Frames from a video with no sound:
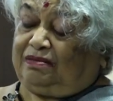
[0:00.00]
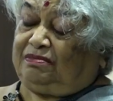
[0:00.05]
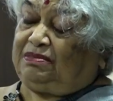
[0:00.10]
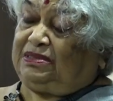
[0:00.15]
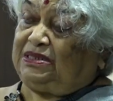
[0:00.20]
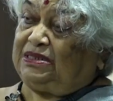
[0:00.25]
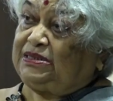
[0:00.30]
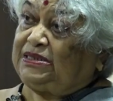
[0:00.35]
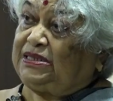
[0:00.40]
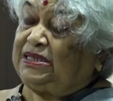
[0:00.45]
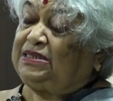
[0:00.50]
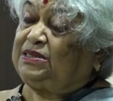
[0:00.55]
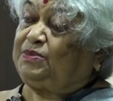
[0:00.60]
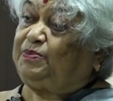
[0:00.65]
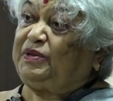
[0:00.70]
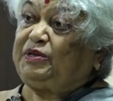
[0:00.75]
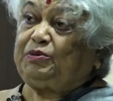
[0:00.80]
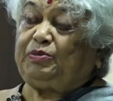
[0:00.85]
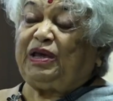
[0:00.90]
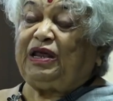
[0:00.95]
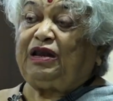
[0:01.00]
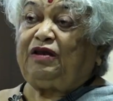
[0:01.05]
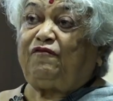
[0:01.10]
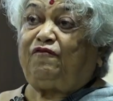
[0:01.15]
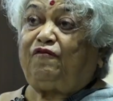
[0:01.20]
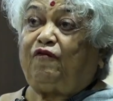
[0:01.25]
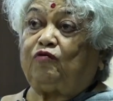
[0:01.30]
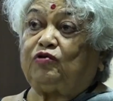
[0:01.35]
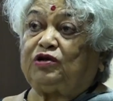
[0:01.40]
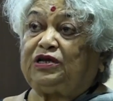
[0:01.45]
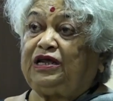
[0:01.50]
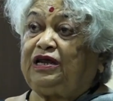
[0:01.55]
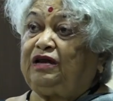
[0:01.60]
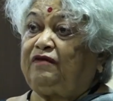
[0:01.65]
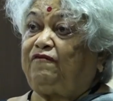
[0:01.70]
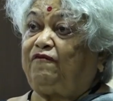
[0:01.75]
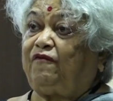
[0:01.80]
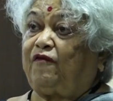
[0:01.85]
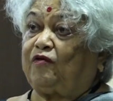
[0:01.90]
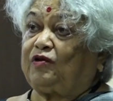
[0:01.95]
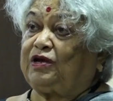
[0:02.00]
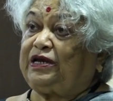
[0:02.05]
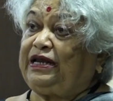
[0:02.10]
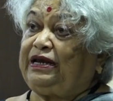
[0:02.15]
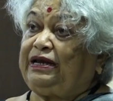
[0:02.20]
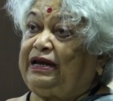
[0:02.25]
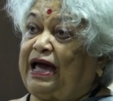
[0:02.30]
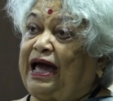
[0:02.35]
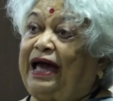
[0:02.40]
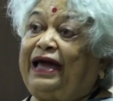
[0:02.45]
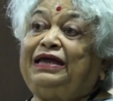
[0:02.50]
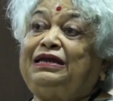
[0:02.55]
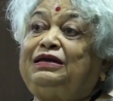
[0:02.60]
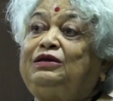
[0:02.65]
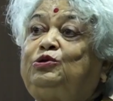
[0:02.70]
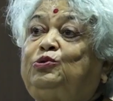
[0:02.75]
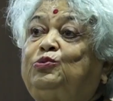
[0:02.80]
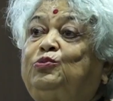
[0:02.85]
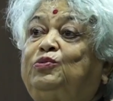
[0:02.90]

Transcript: This is between 1449 to